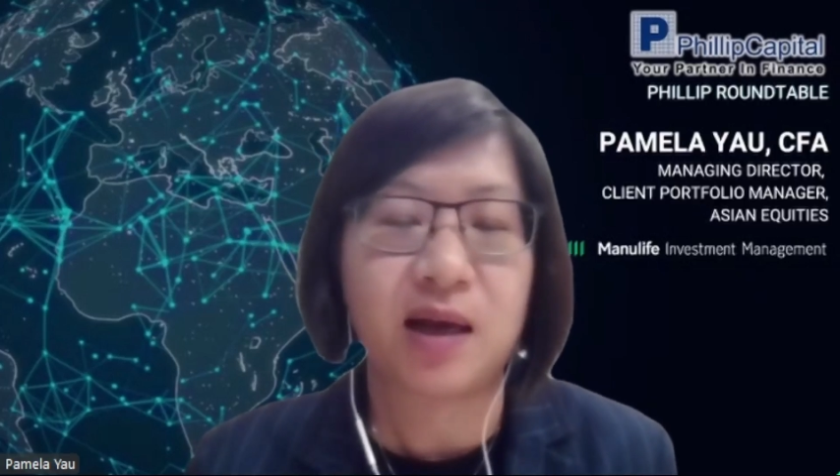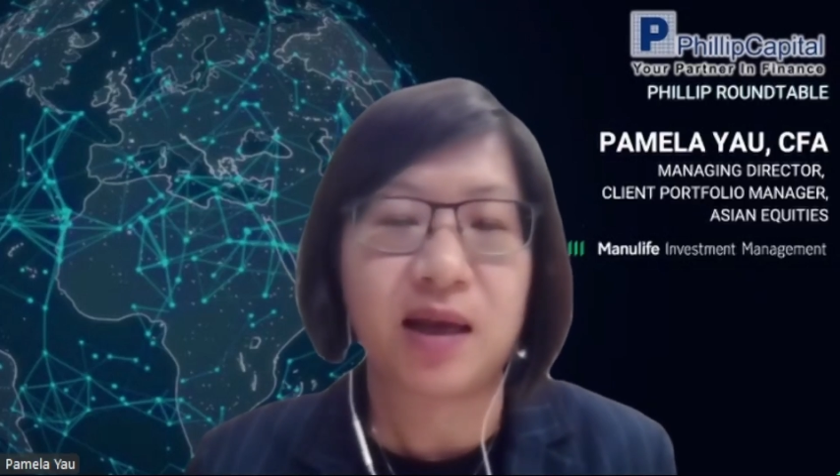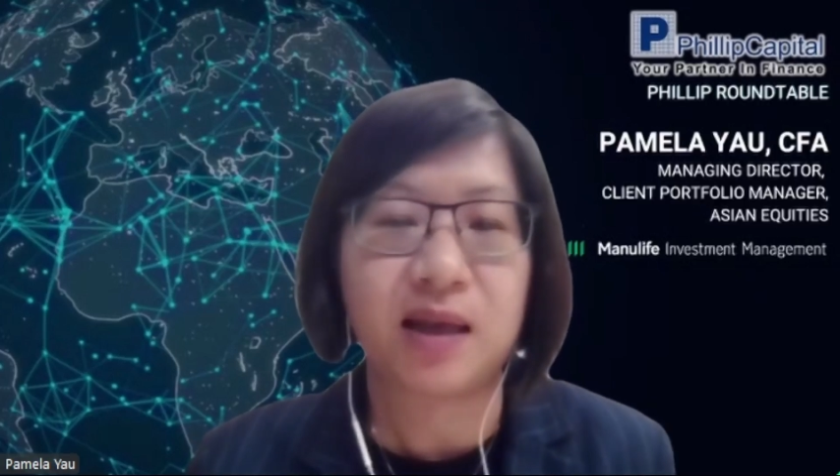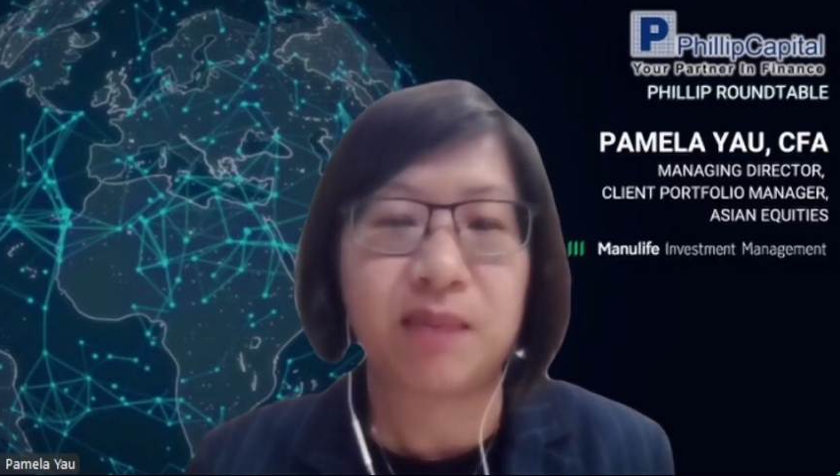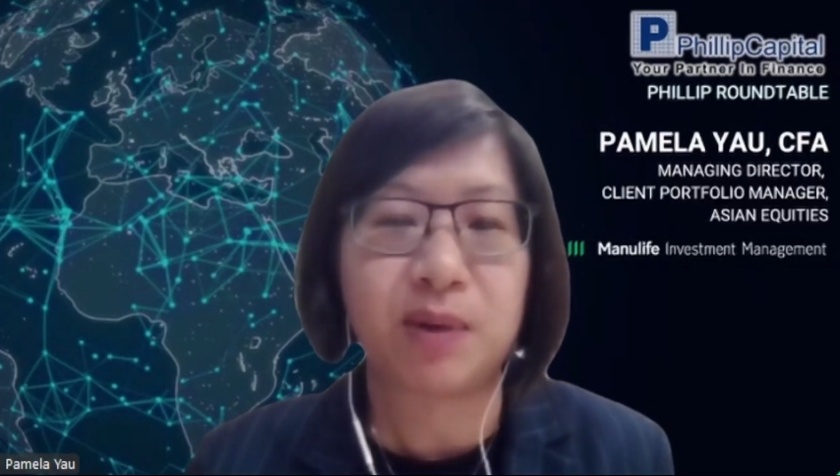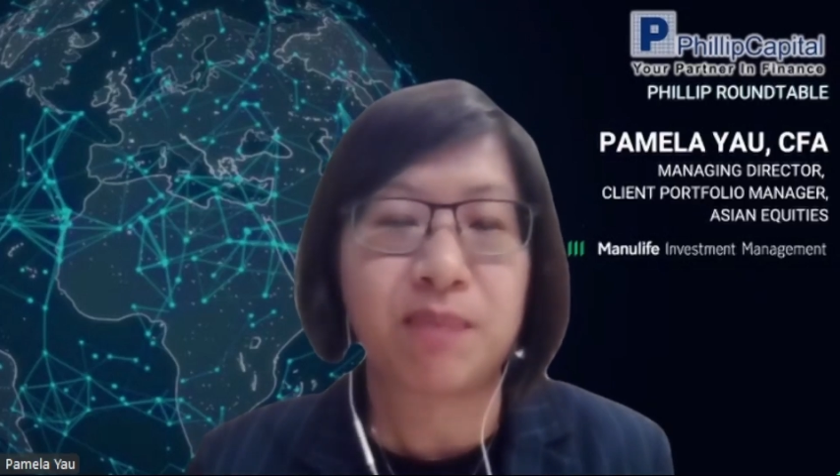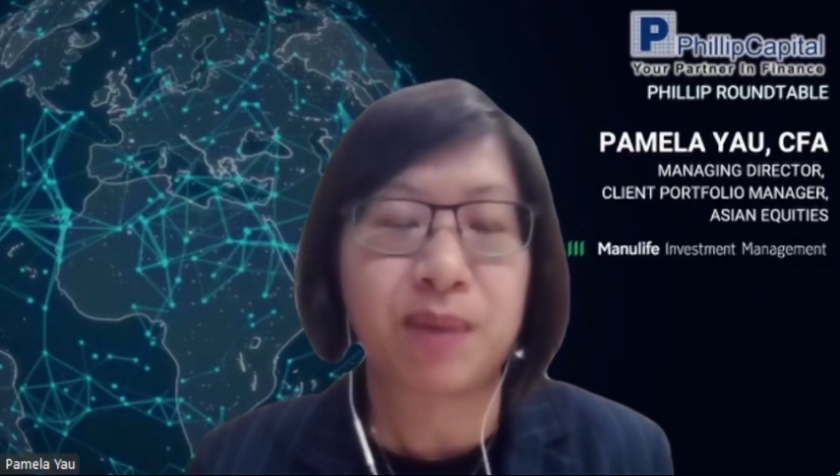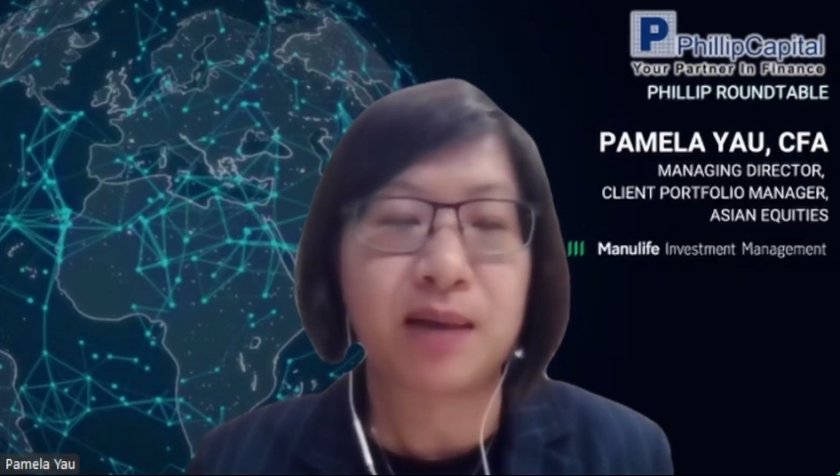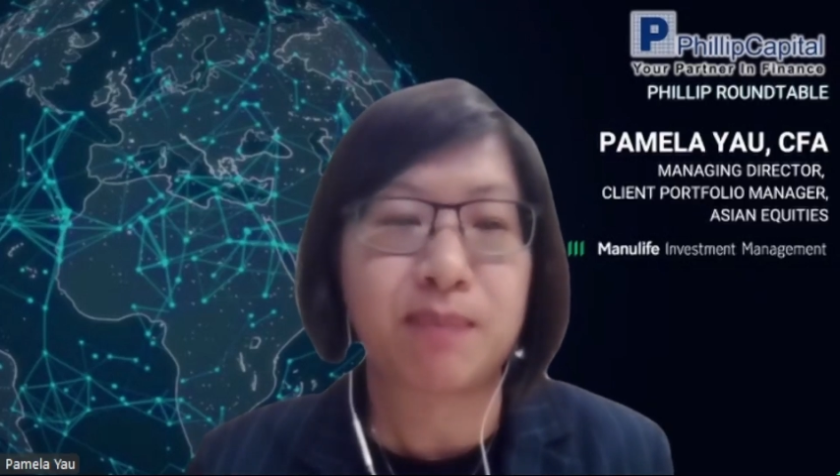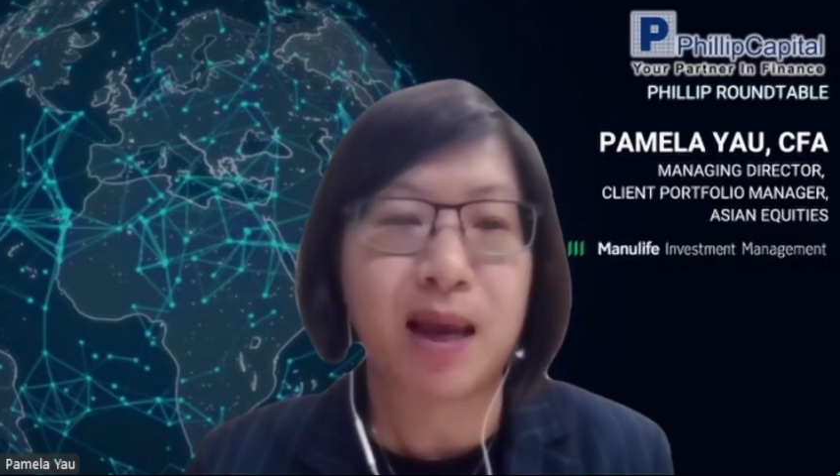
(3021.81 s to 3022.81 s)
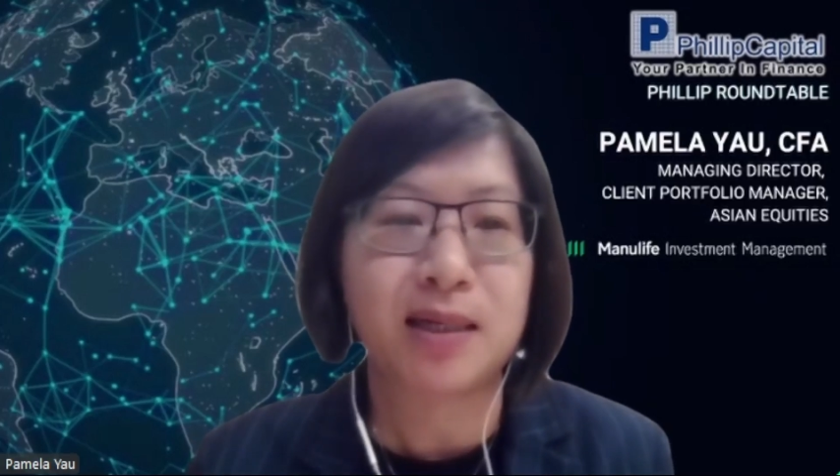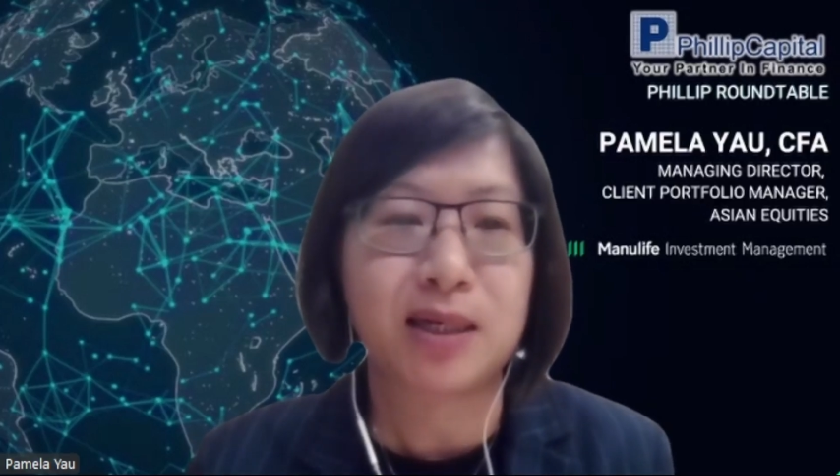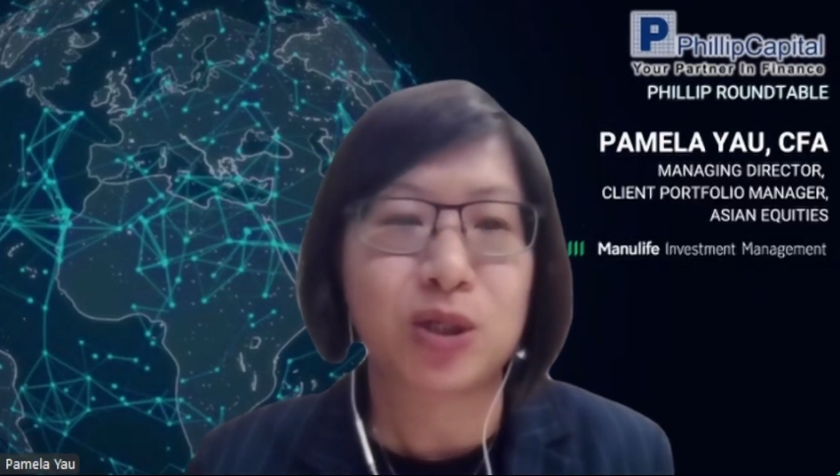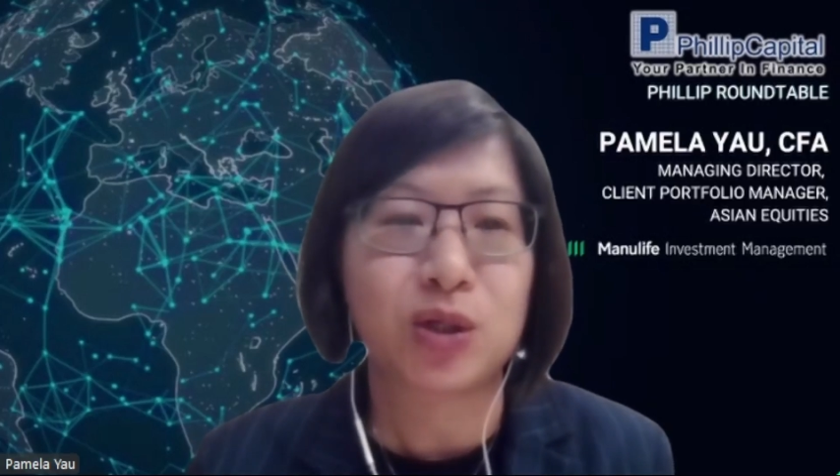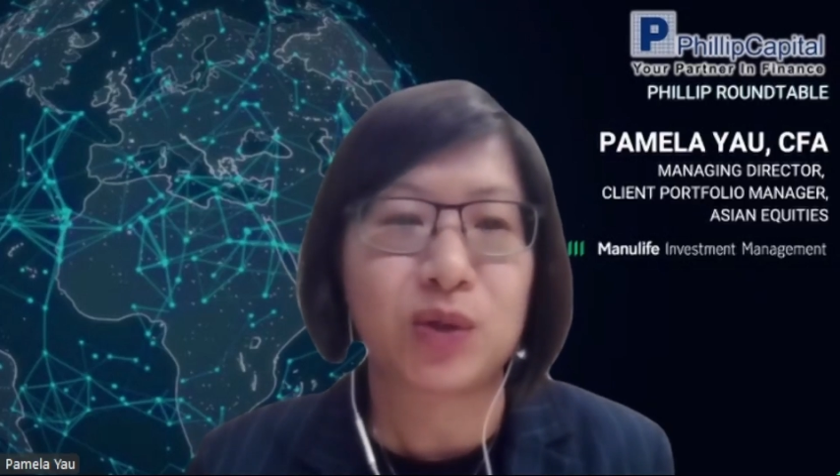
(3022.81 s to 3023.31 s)
in a big
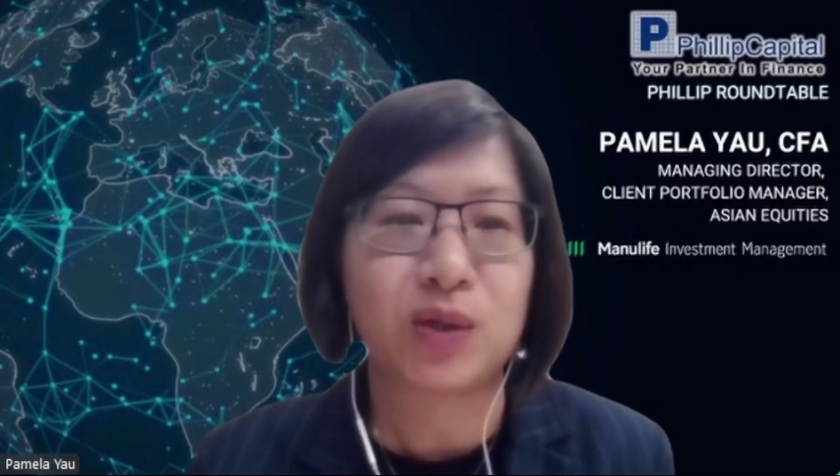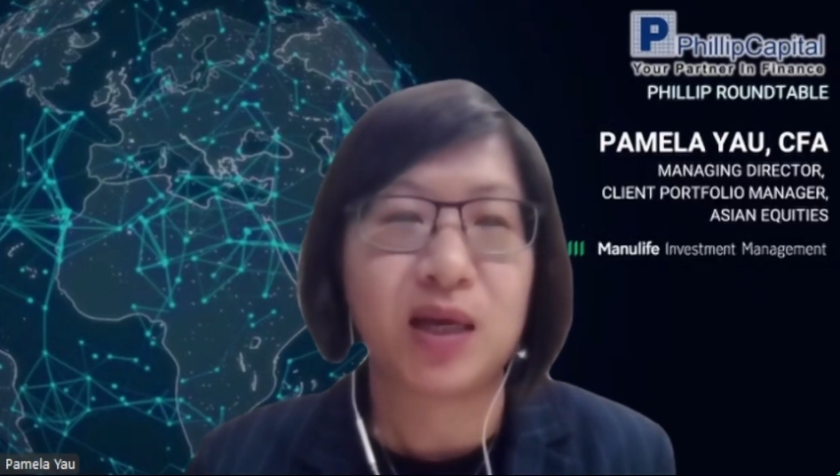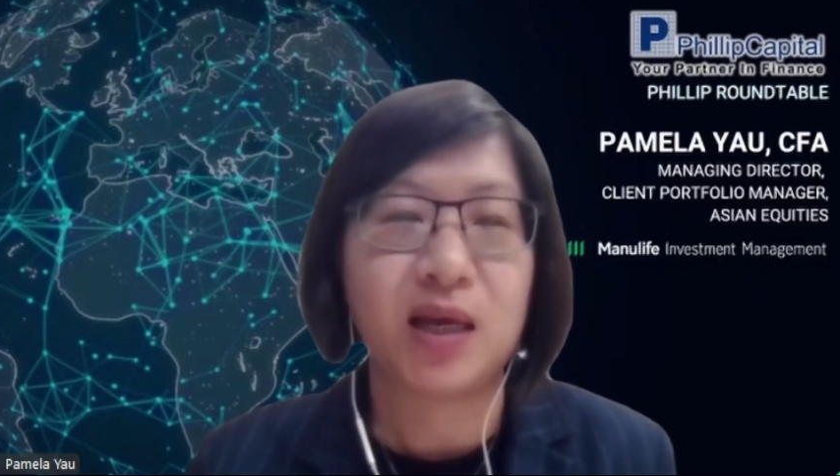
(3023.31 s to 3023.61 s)
magnitude.